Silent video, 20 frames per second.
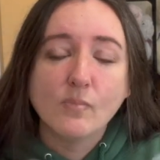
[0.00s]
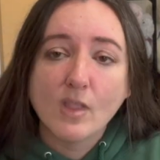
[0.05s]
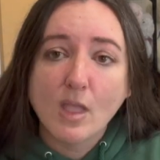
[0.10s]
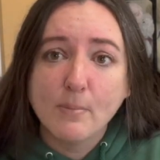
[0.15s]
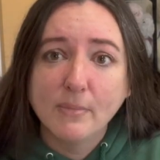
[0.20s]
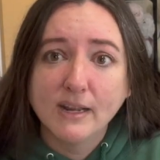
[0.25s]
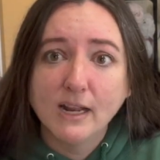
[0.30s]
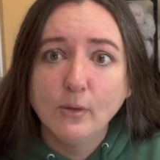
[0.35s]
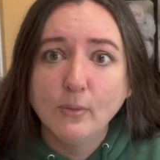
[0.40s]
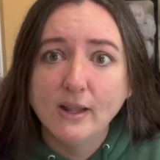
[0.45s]

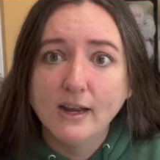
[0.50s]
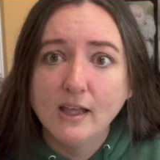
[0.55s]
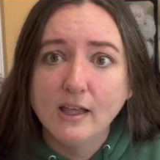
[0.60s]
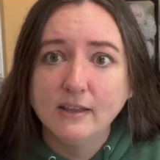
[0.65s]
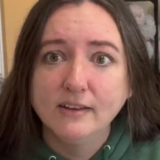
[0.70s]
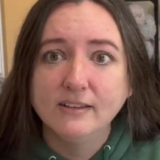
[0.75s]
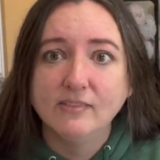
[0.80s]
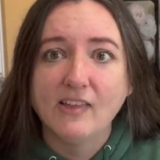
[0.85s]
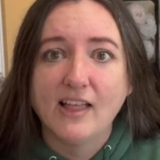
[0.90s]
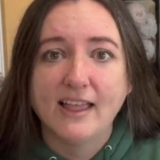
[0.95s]
But I went
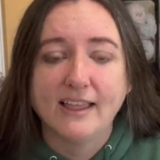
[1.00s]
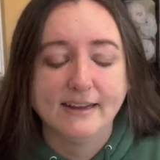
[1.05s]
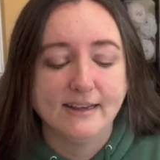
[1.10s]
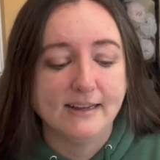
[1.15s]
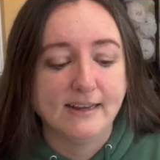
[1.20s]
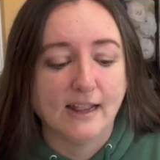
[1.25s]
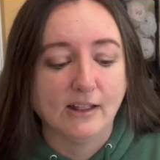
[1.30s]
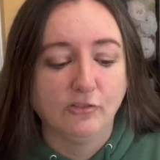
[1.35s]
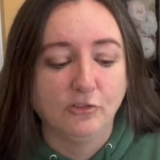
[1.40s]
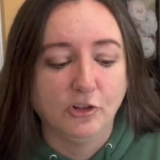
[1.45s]
online
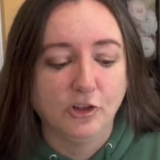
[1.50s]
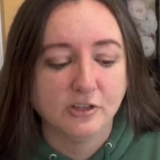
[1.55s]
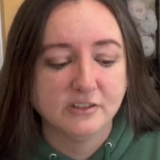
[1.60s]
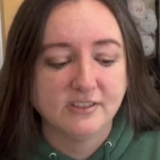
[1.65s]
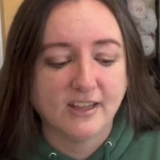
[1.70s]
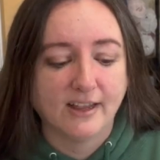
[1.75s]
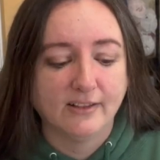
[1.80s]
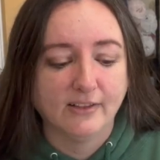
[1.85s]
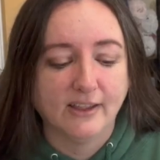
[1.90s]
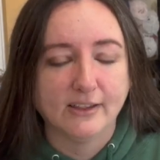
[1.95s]
and I looked
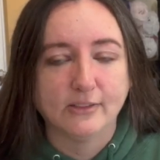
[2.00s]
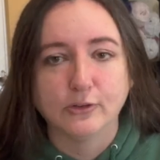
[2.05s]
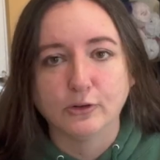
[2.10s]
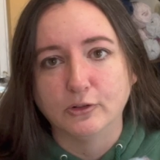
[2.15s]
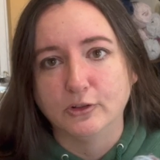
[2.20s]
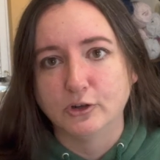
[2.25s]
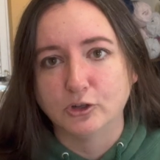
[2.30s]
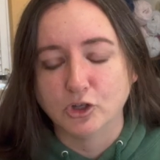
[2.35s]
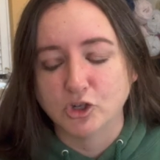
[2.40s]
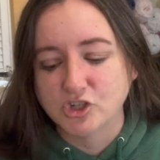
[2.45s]
at like their
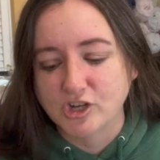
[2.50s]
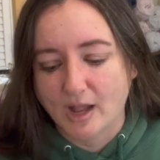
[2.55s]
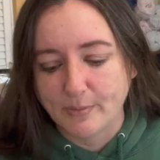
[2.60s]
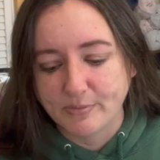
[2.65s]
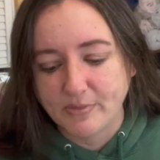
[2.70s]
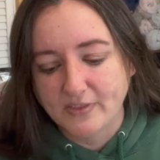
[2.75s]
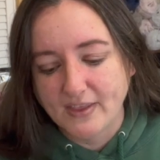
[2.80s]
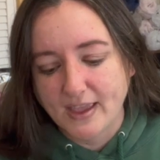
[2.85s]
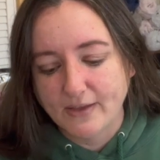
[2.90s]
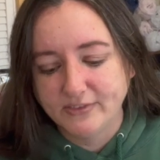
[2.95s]
little shop
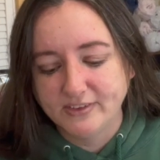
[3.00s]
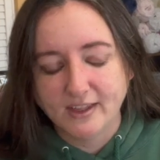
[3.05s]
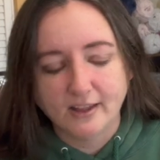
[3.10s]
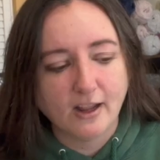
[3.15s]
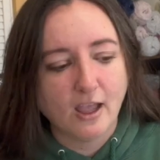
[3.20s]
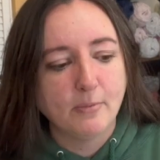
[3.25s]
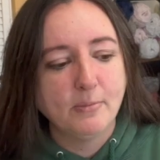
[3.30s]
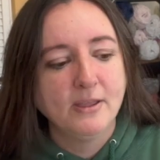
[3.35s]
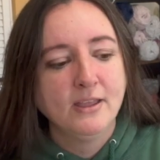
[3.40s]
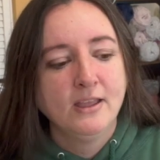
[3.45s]
that they have set
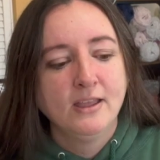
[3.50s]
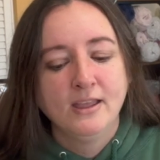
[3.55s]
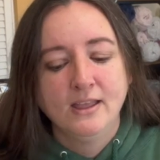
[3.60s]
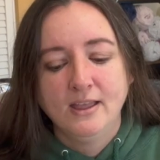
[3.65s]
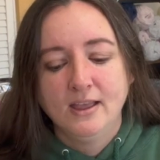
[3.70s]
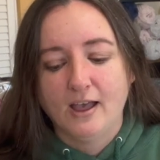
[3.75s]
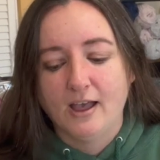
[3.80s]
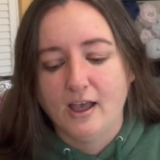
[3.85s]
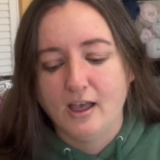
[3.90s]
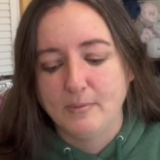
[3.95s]
up.
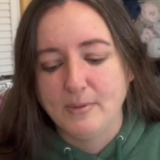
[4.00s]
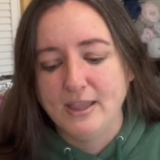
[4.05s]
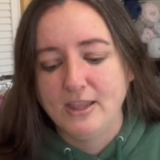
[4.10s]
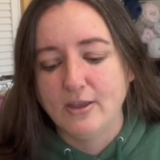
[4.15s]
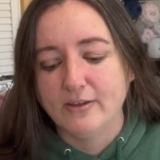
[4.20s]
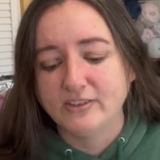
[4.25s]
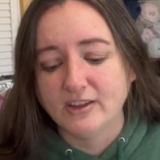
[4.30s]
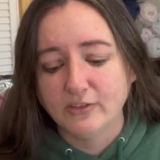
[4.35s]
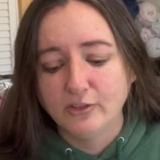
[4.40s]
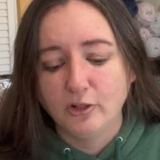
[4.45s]
Um, you
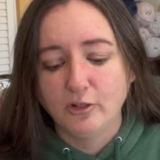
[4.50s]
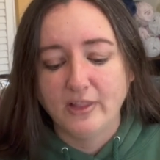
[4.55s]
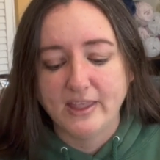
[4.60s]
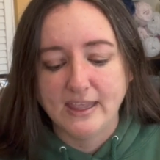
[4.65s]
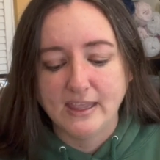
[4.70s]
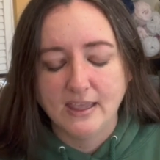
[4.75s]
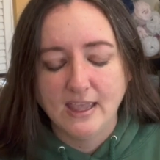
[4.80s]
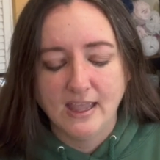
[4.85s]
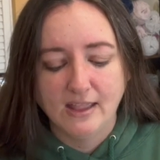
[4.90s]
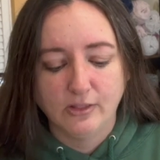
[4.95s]
have to have the
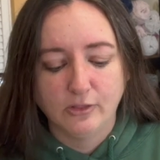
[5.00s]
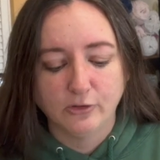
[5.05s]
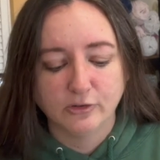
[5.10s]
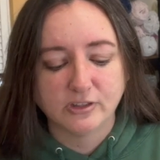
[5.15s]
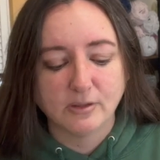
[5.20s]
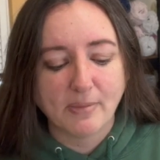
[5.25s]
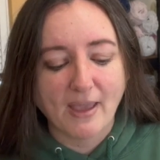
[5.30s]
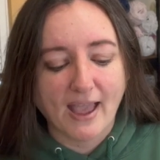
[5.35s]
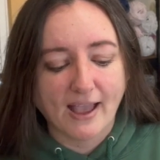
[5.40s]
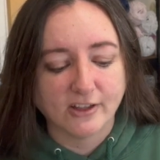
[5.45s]
link and then there's
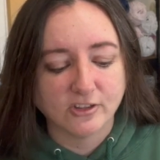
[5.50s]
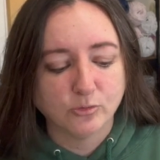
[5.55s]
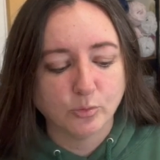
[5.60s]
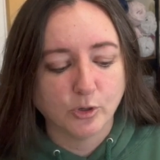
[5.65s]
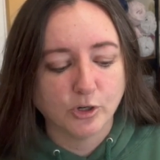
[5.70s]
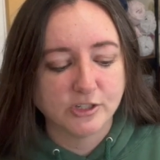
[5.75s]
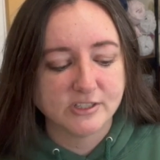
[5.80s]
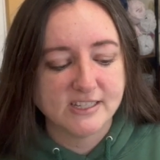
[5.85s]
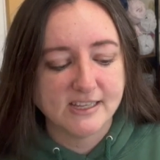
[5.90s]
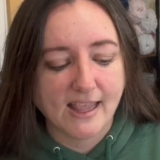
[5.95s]
a
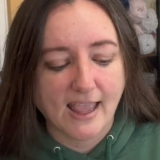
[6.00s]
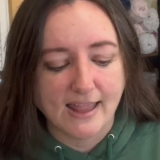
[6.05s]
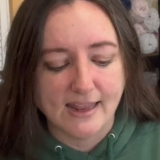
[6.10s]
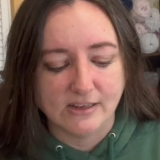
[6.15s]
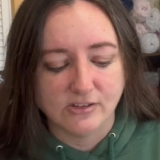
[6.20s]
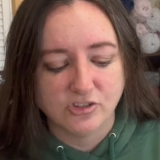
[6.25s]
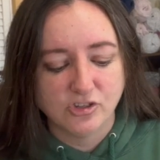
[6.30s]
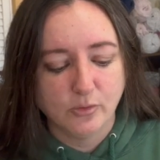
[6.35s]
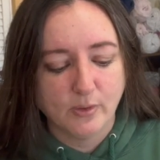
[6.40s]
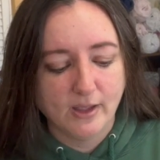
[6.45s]
password to get
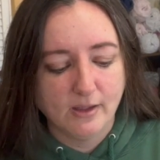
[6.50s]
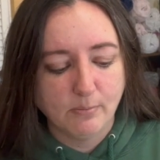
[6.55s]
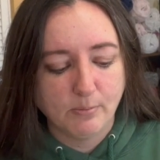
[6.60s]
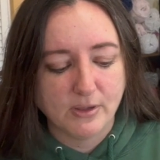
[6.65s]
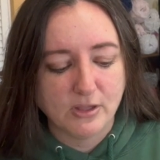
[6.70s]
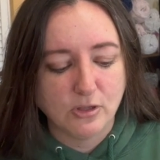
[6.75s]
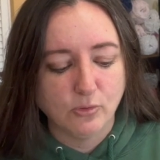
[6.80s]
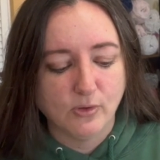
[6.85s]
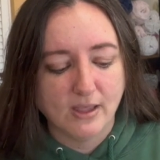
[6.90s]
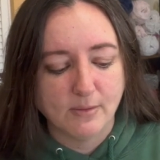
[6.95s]
into it,
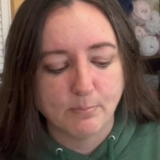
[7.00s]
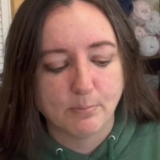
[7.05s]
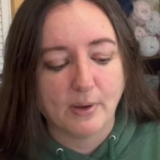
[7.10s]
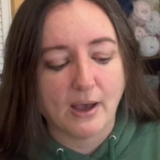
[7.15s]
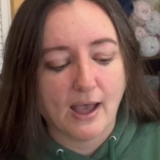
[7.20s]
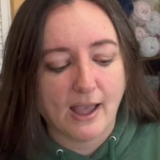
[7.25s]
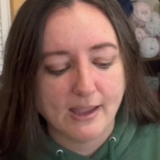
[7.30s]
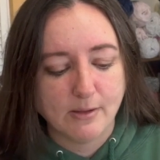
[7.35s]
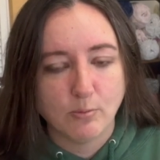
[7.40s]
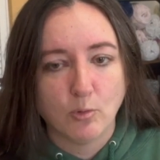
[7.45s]
but you can
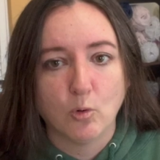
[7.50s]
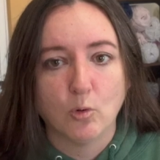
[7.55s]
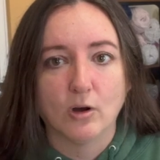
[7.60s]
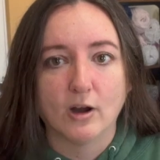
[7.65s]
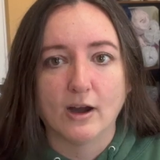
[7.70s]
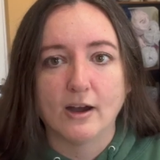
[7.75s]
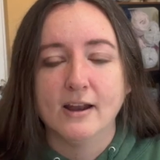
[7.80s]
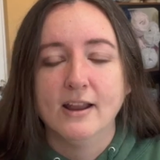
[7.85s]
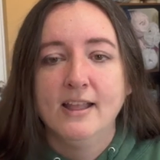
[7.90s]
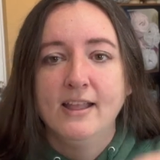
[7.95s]
buy
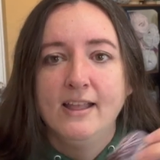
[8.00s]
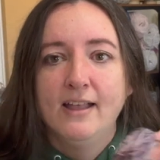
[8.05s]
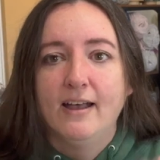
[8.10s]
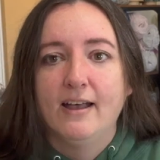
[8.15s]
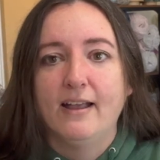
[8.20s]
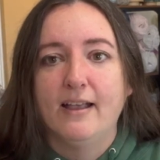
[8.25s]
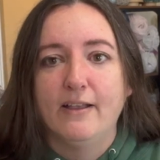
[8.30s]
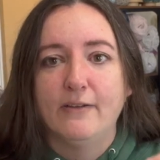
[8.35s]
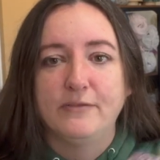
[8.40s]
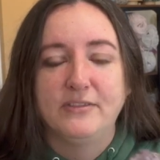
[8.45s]
more
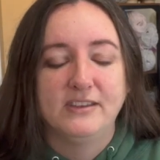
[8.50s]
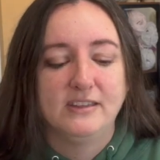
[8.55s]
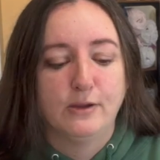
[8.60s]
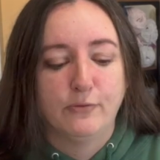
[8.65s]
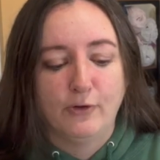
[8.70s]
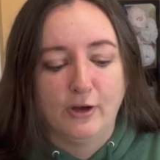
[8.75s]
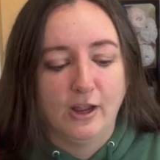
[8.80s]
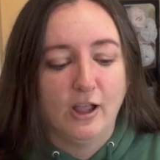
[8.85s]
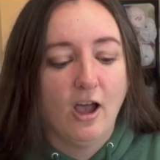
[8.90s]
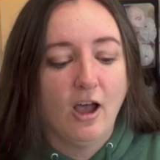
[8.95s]
of the
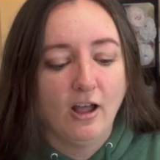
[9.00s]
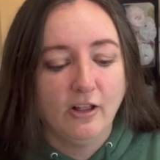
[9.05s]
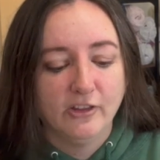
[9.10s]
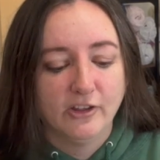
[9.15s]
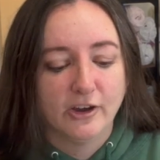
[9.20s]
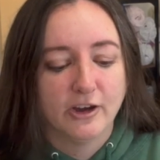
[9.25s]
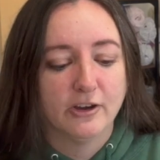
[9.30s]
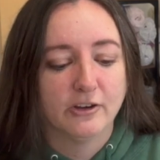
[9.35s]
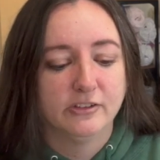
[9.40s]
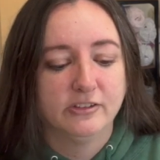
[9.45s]
different
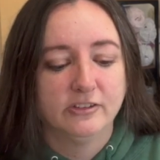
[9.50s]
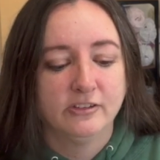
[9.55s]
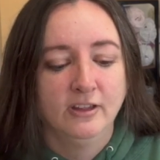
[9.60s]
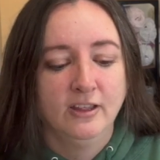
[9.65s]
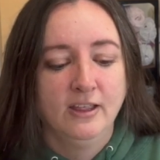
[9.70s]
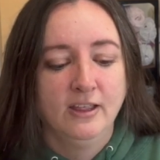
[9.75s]
colors